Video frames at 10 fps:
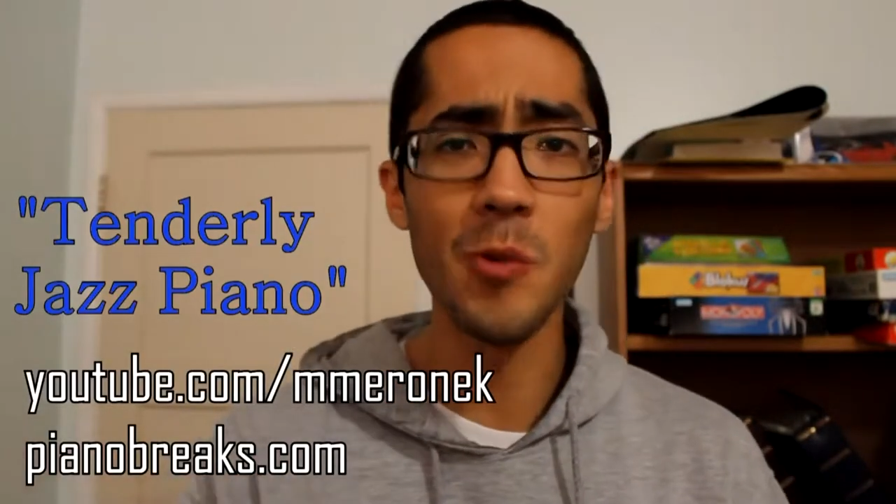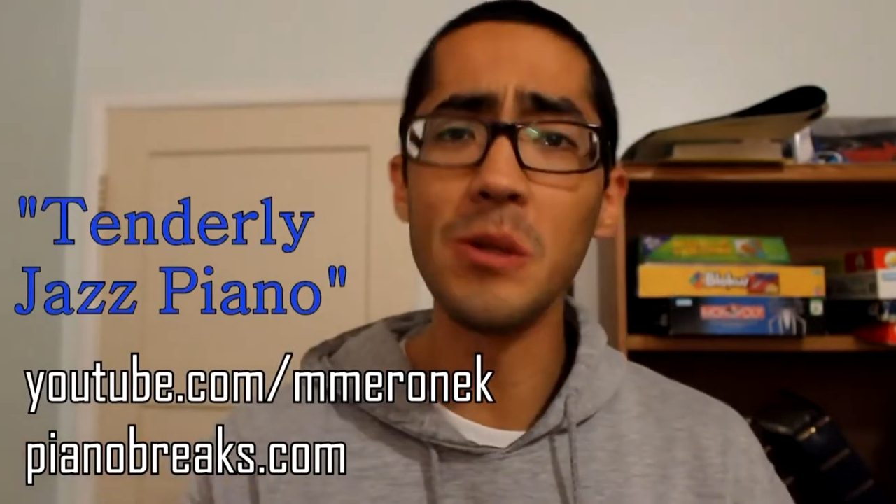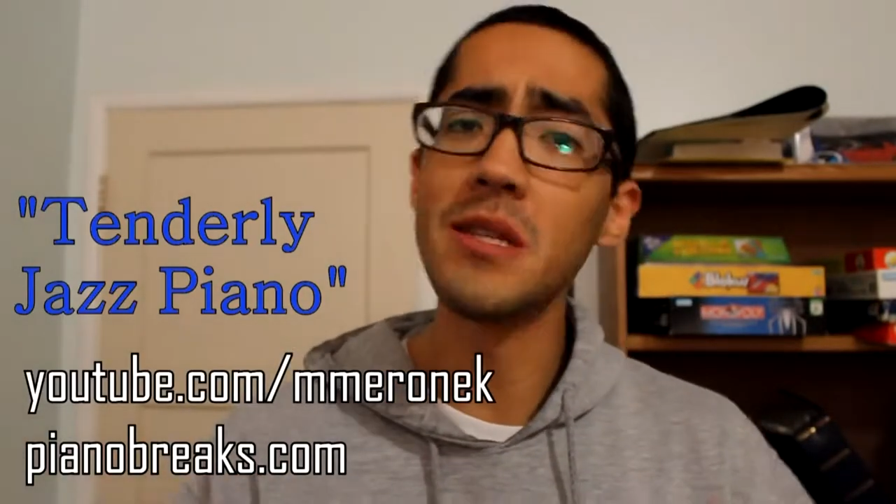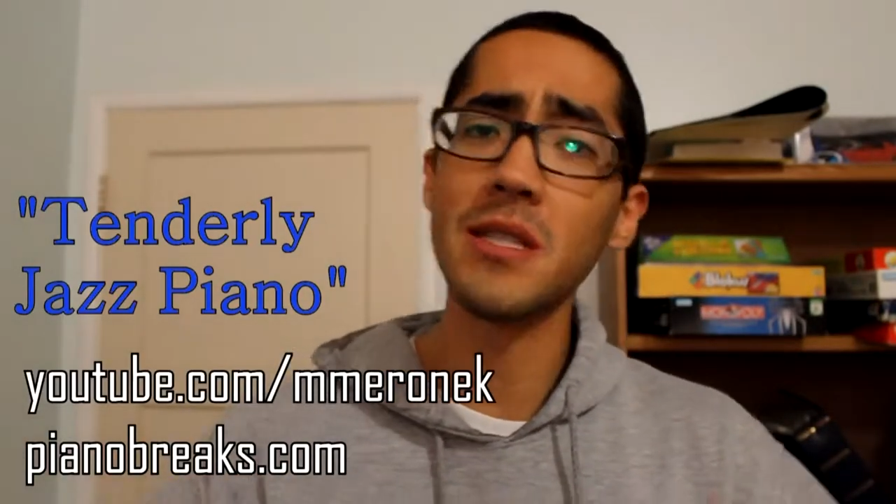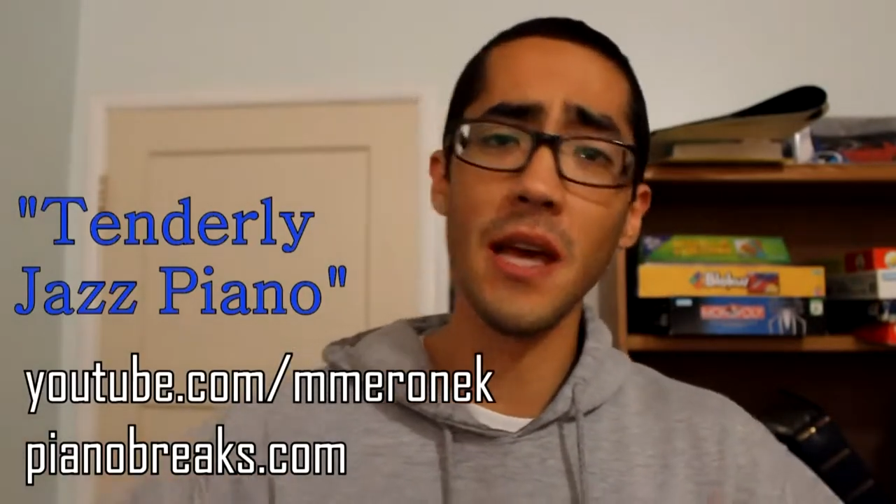we
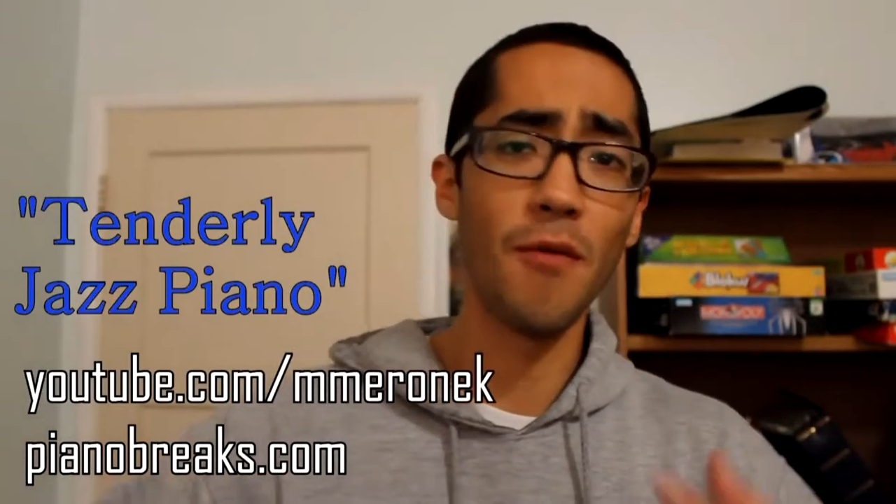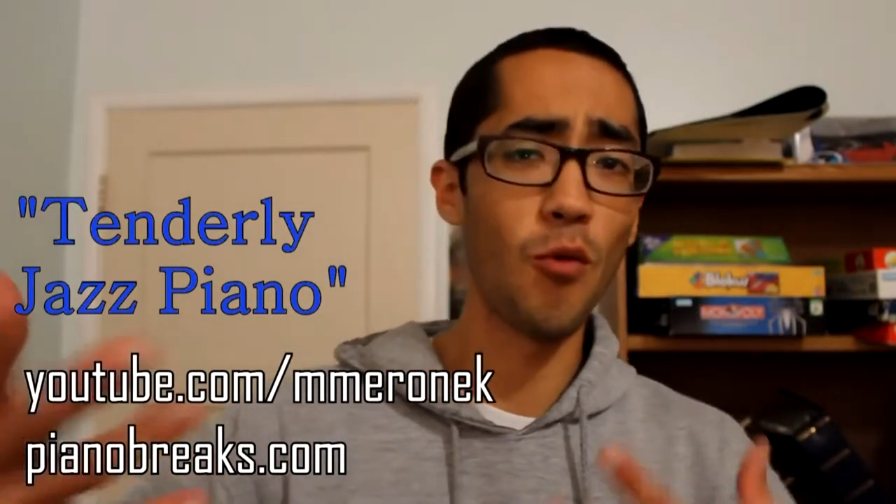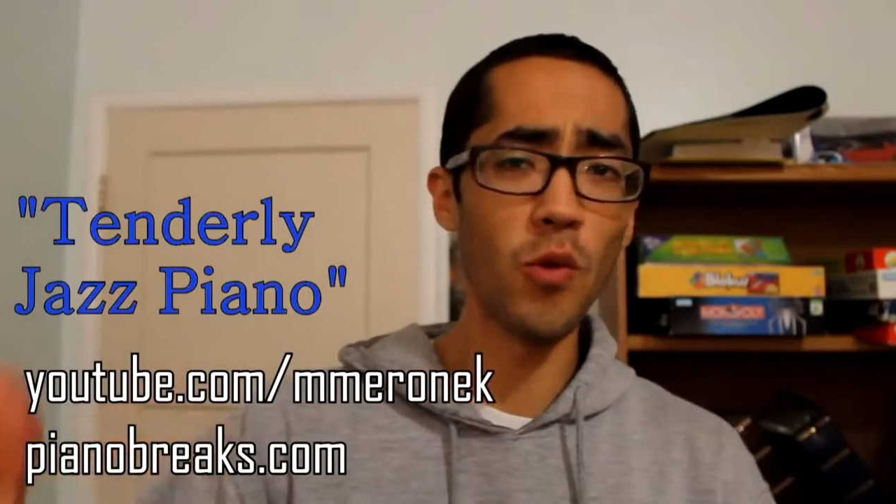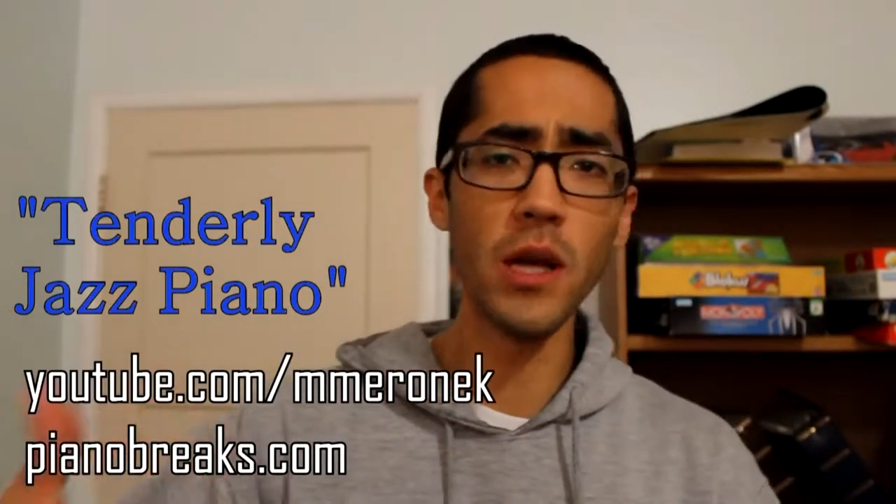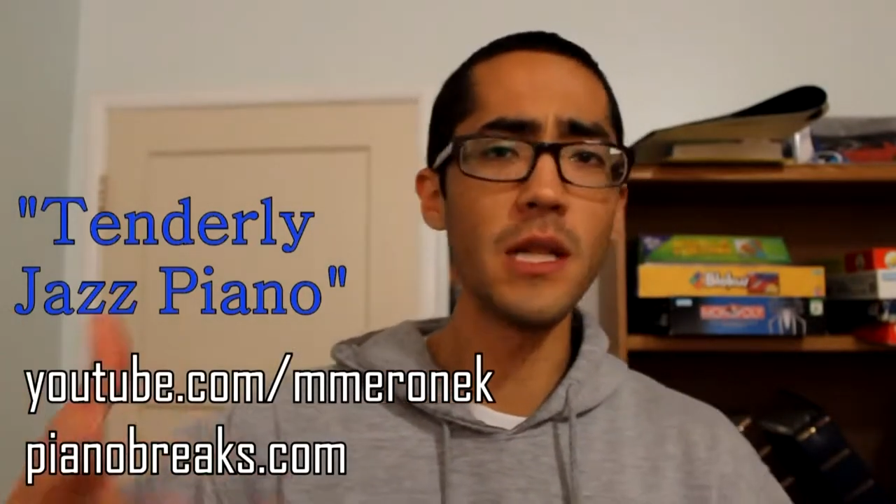just have
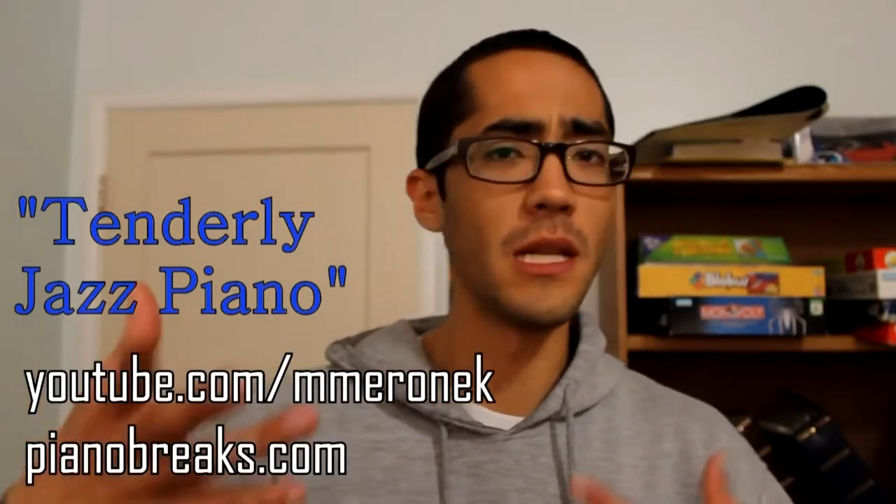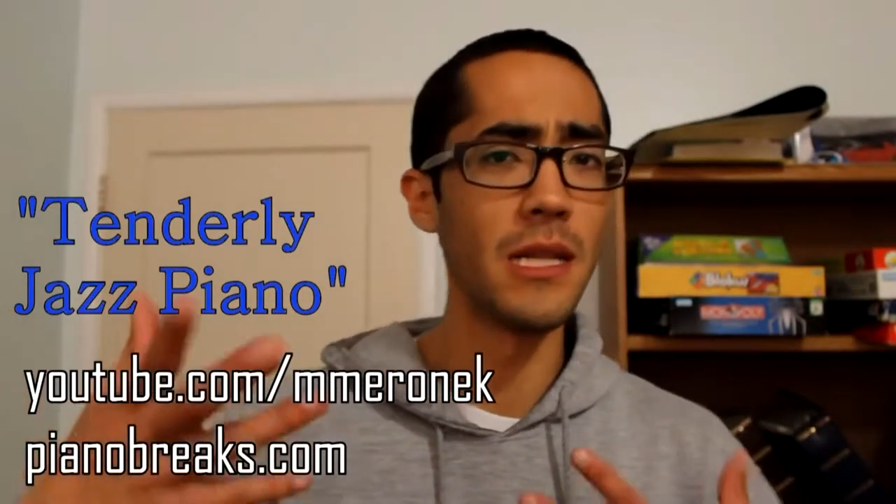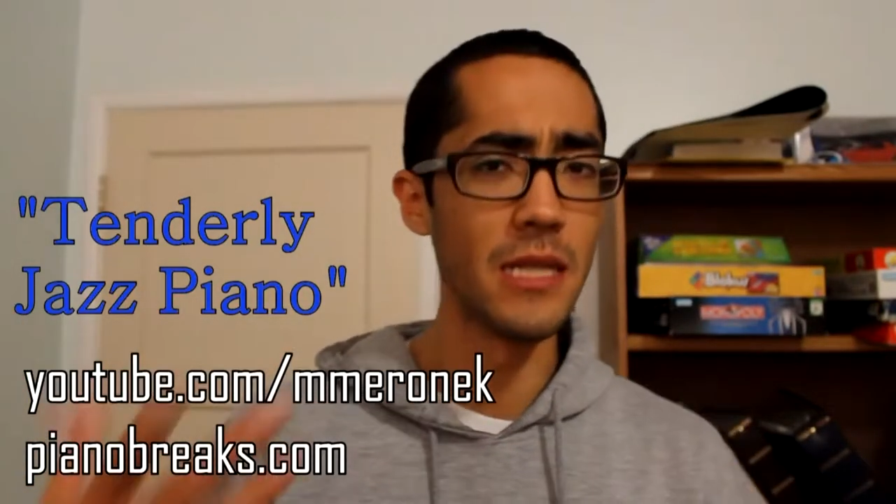really